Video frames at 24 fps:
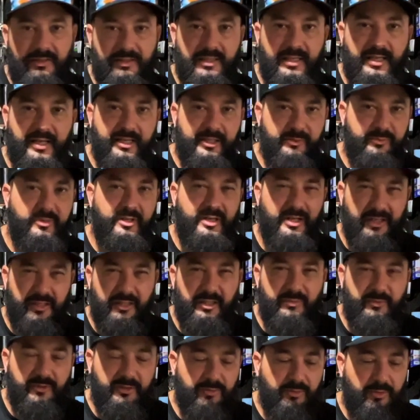Light, but I
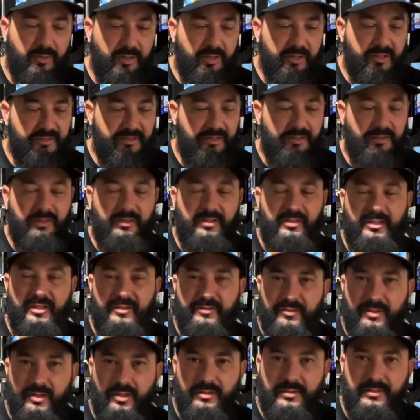could be wrong. It's either the
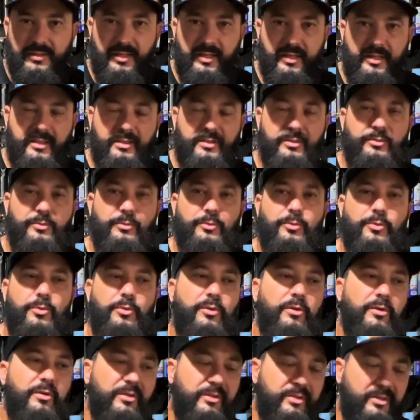DEFCON Light
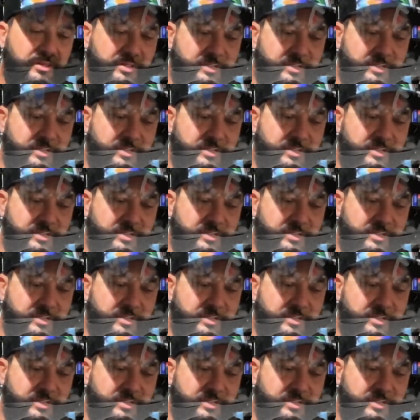or the